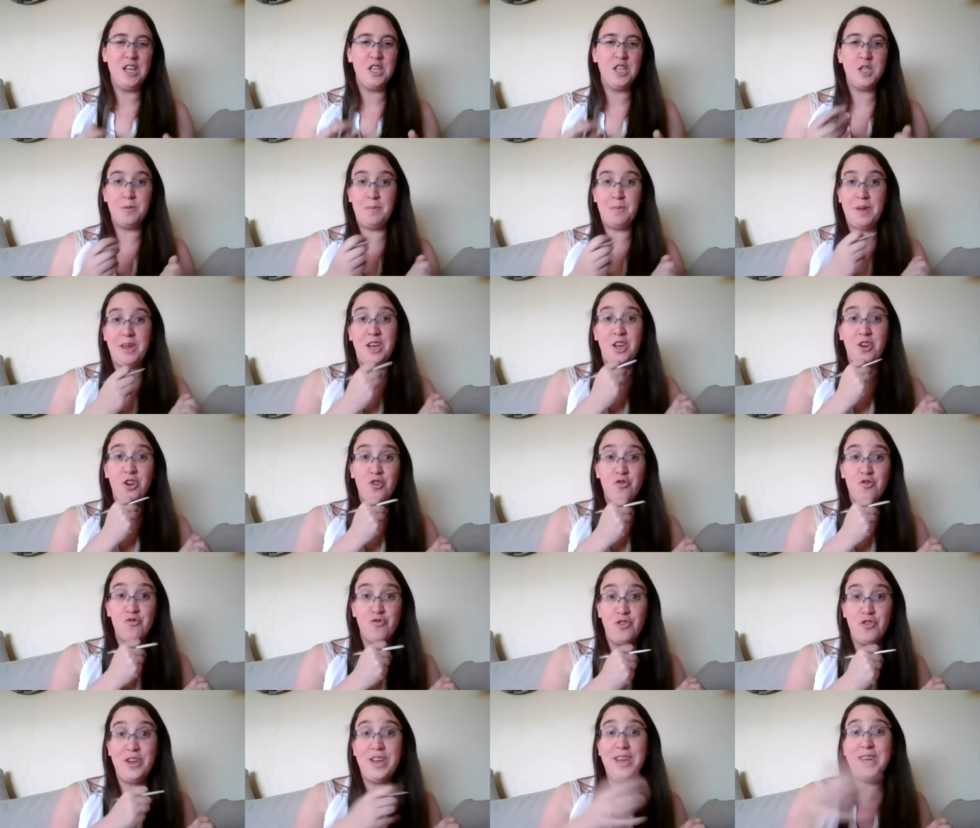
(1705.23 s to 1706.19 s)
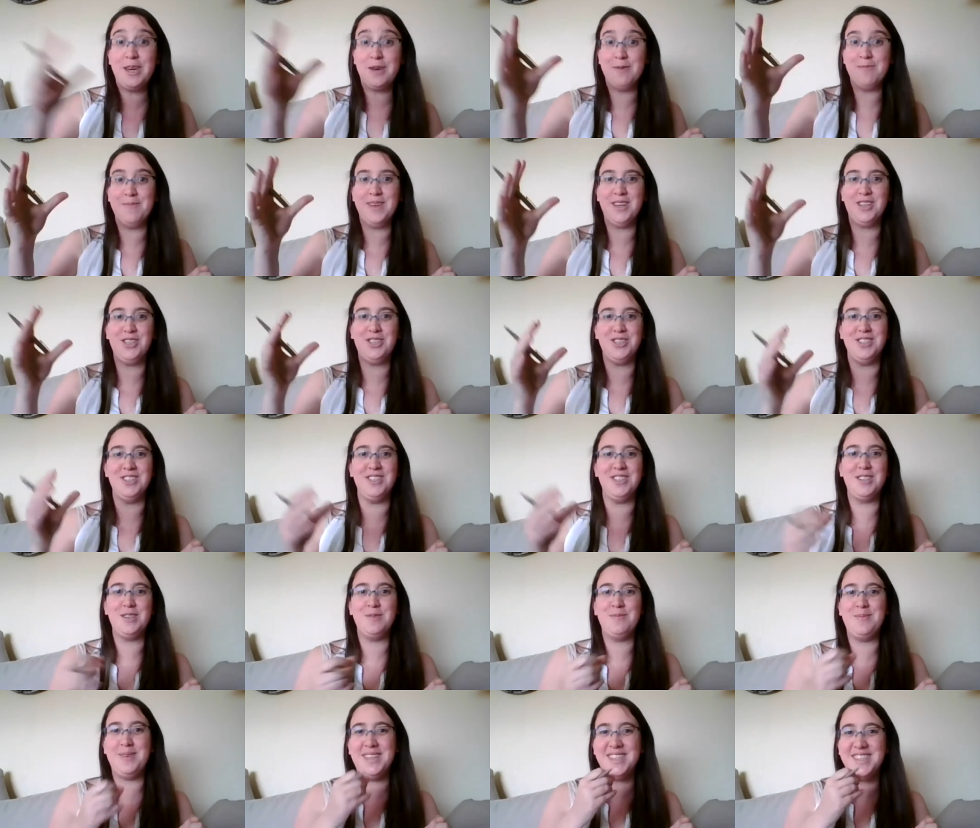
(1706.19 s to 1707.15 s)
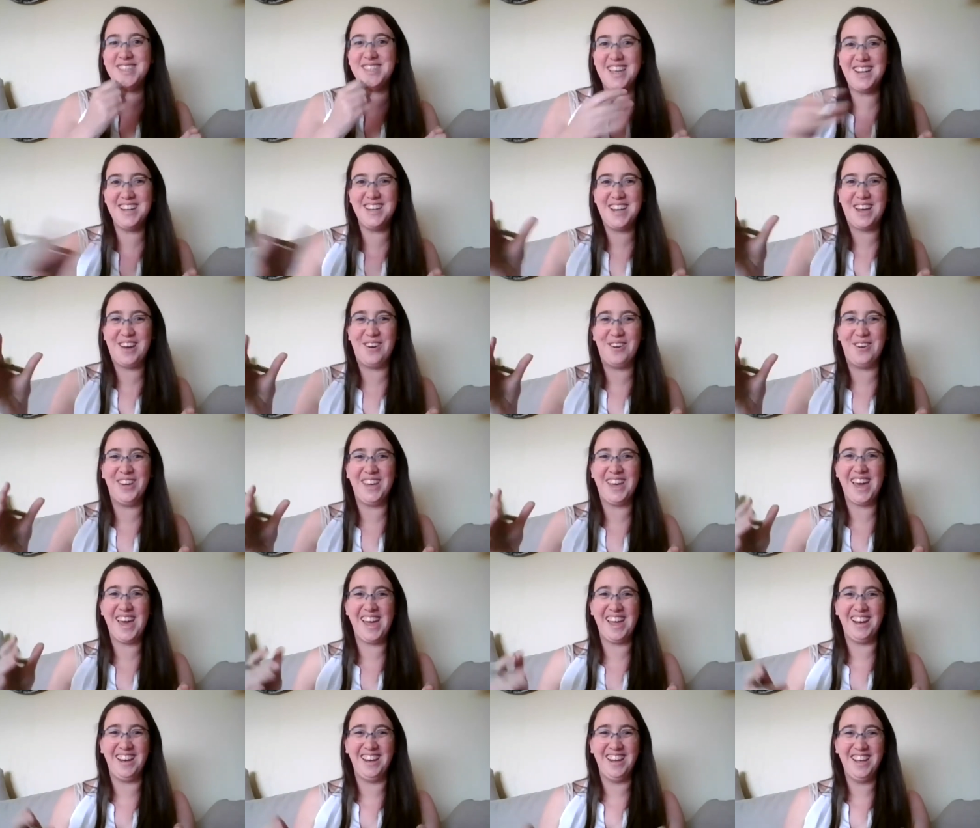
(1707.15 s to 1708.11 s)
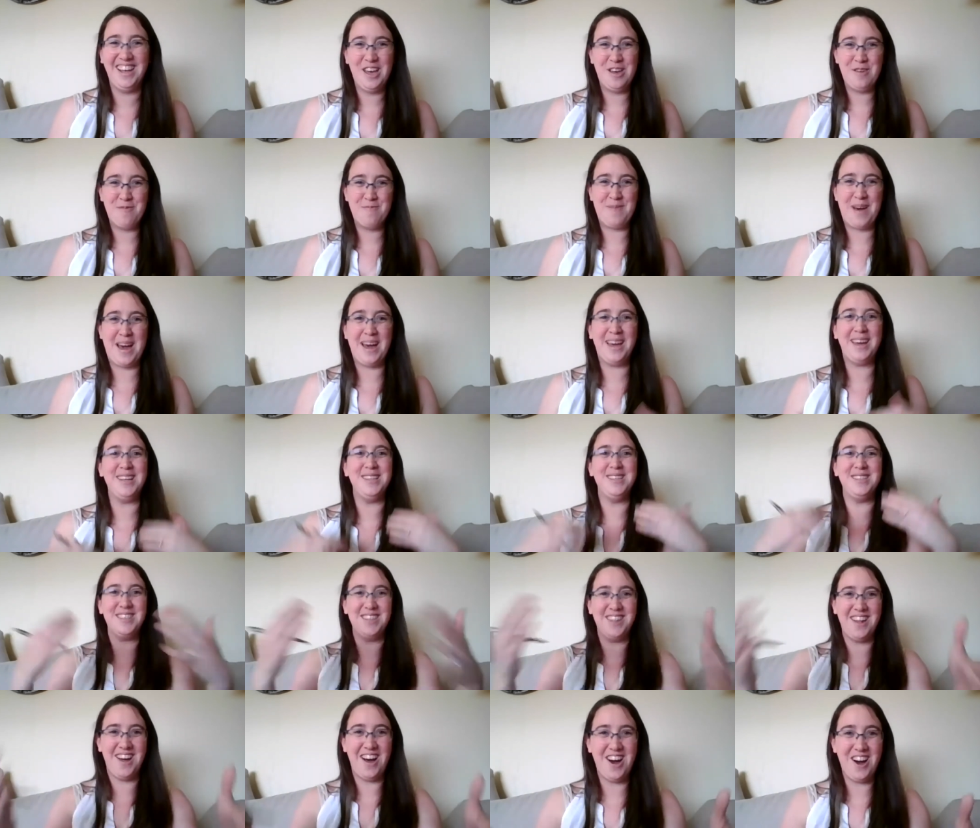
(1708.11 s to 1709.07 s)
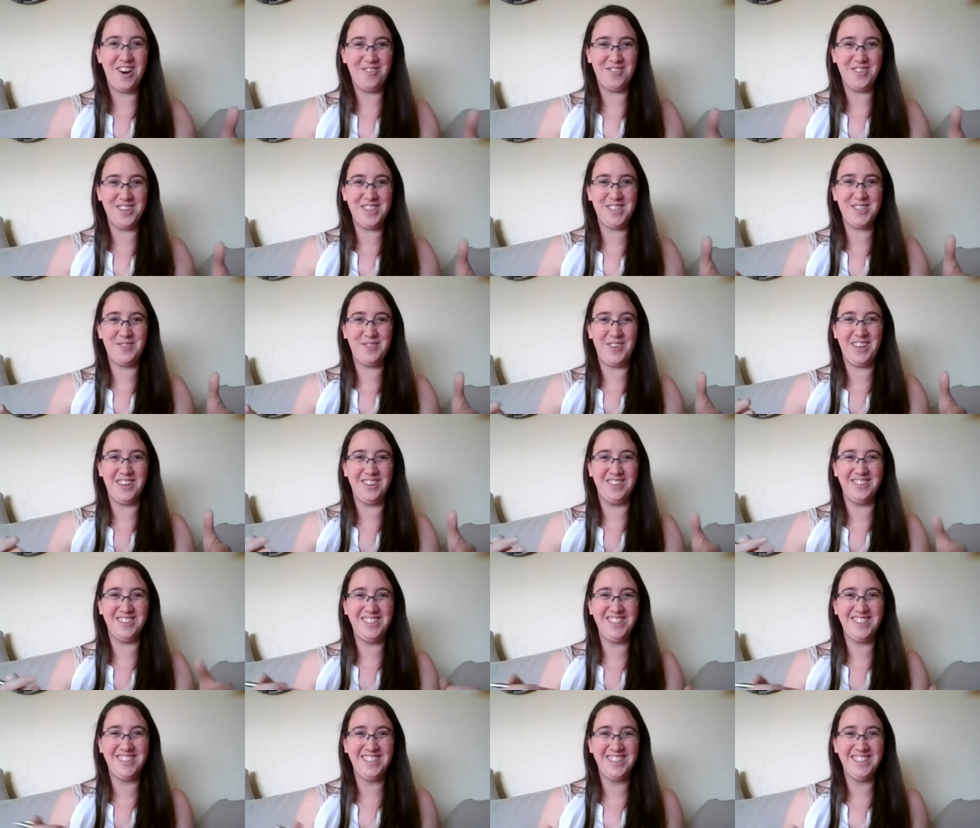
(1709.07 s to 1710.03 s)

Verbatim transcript: to be recommissioned, to be sent out again back into the harvest field.